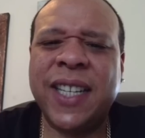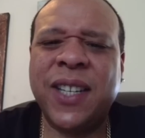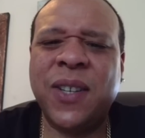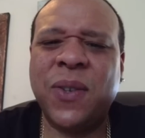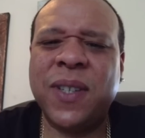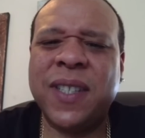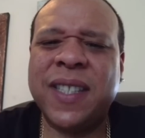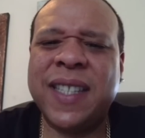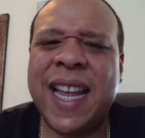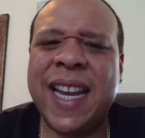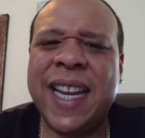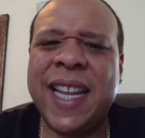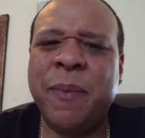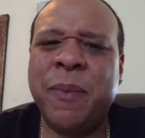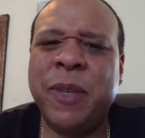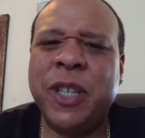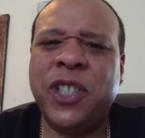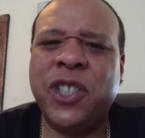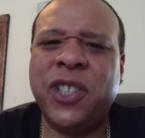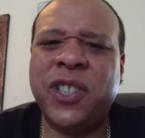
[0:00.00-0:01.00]
noticed that
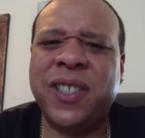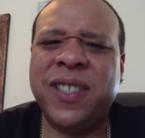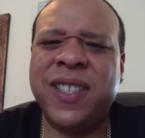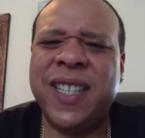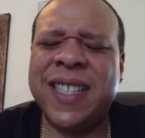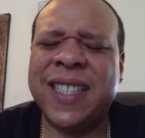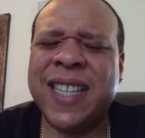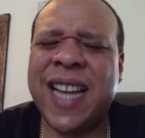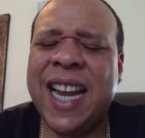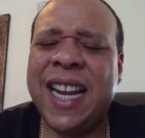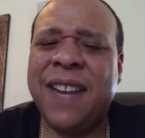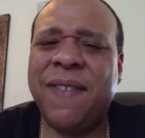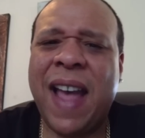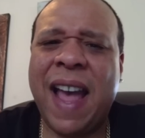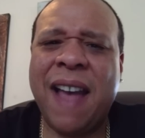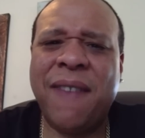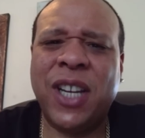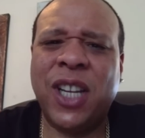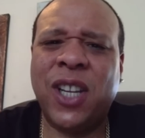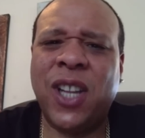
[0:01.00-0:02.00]
Image is kind of
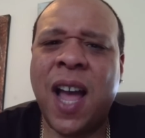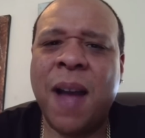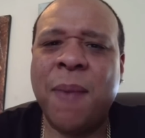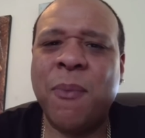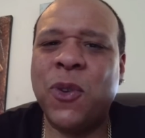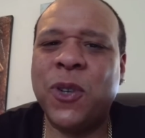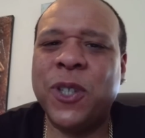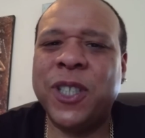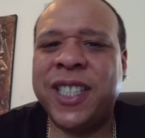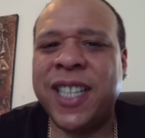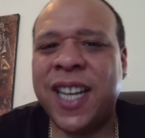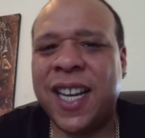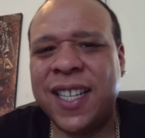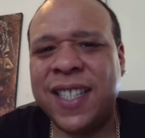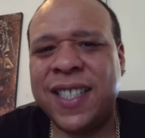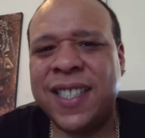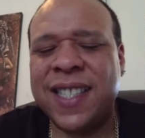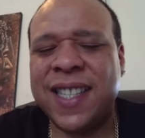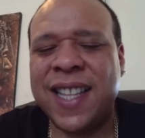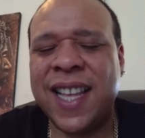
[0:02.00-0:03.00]
having a lot more
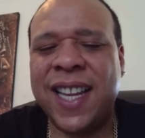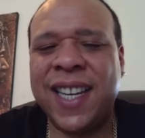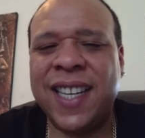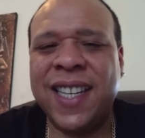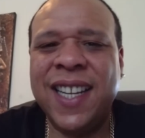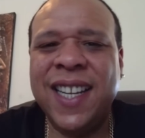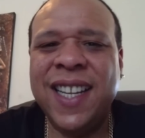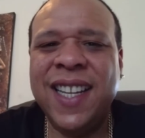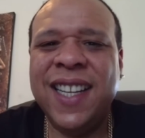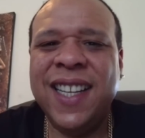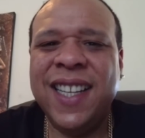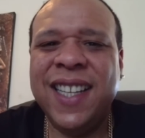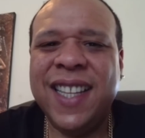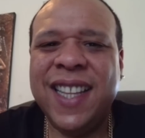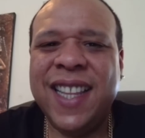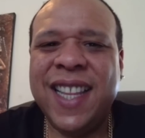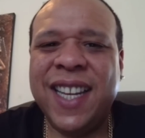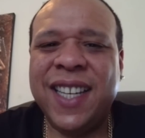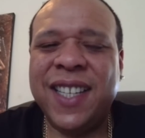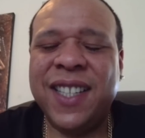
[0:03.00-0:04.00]
duds than
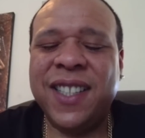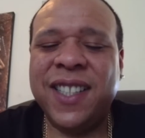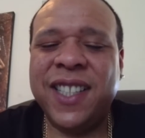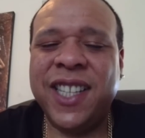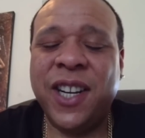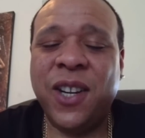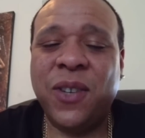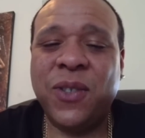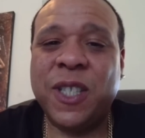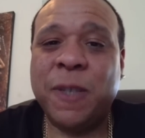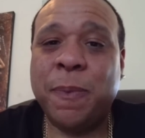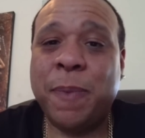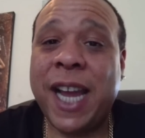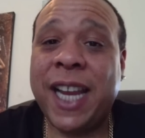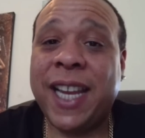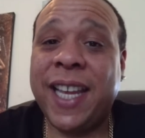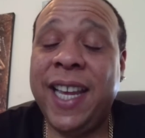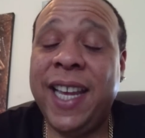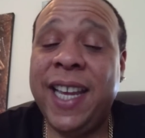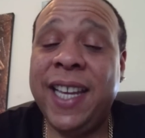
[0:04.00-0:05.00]
you know,
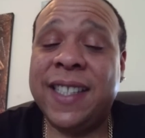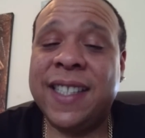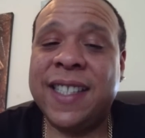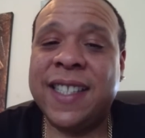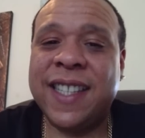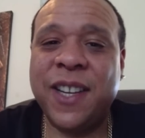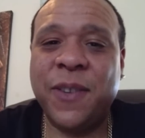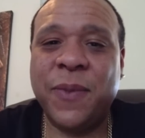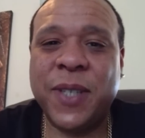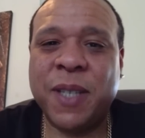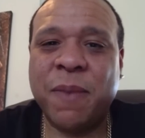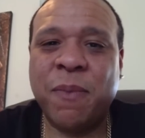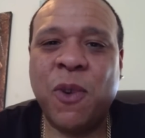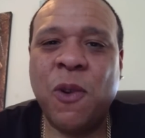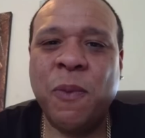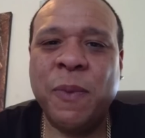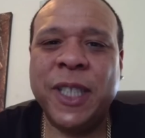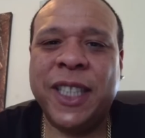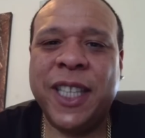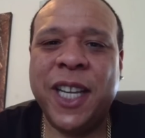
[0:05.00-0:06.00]
spec hits. There was a
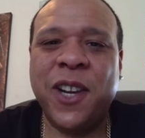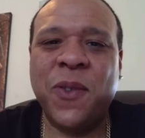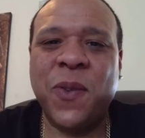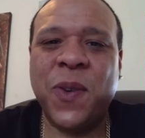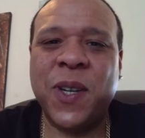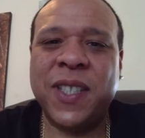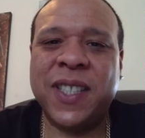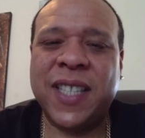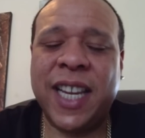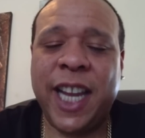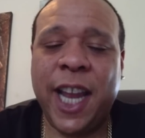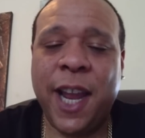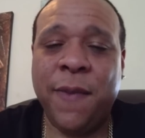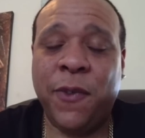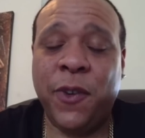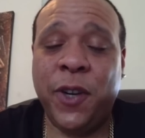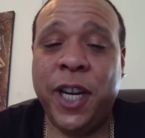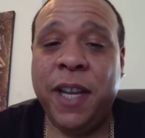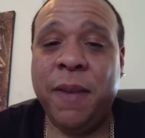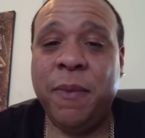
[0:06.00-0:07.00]
moment there where it's like
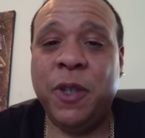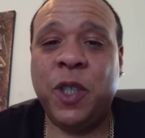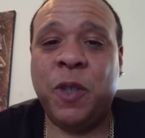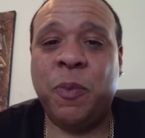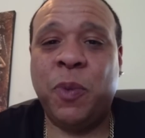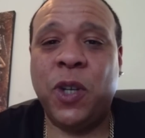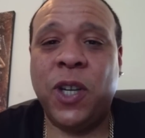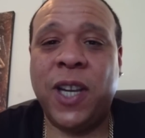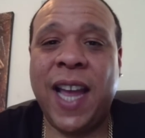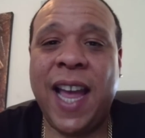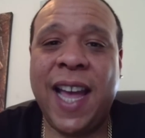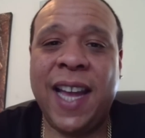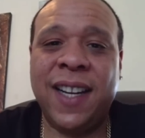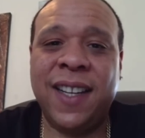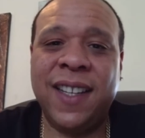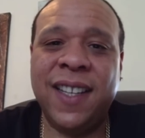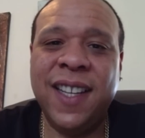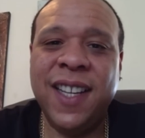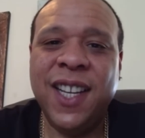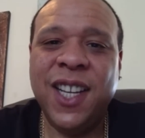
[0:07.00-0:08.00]
every Image book
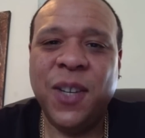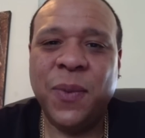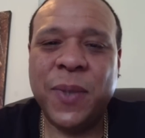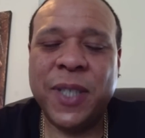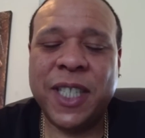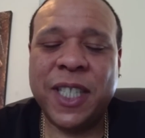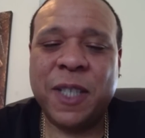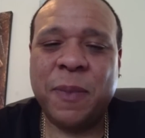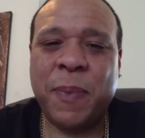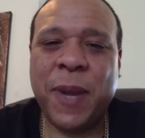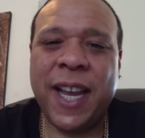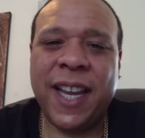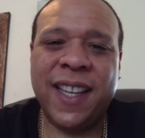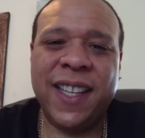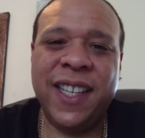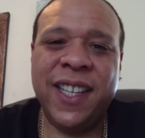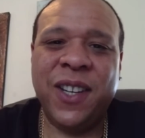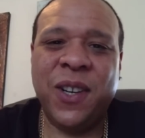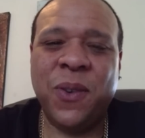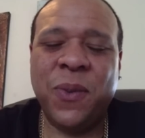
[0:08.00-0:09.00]
was a spec,
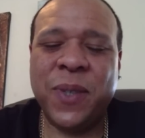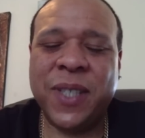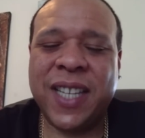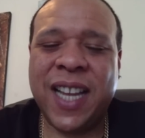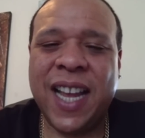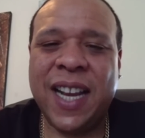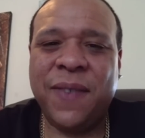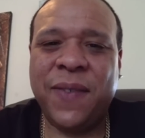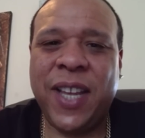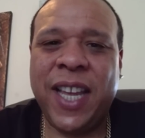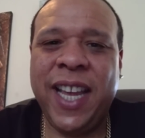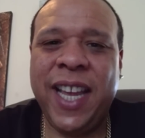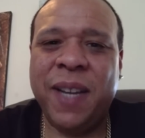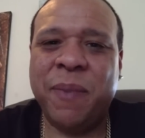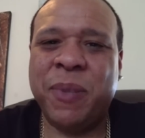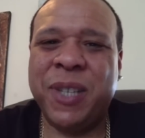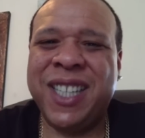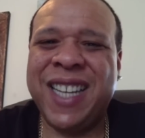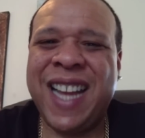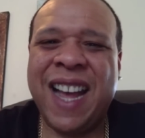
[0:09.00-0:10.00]
you know, was kind of a hit.
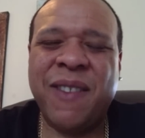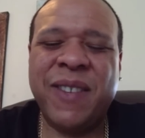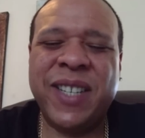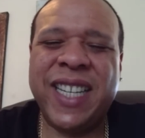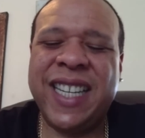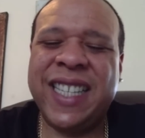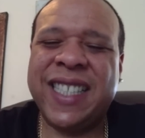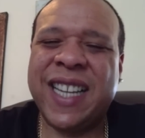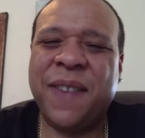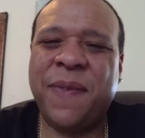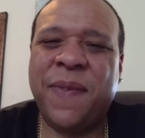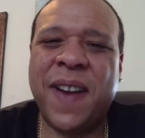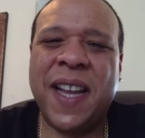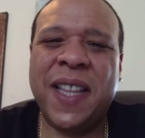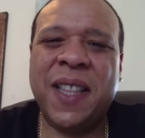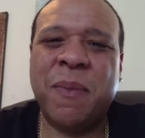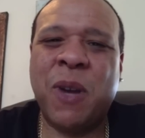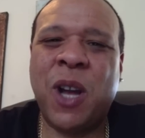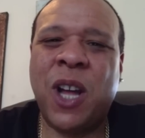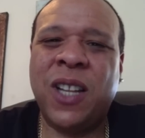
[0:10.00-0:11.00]
But nowadays, I find a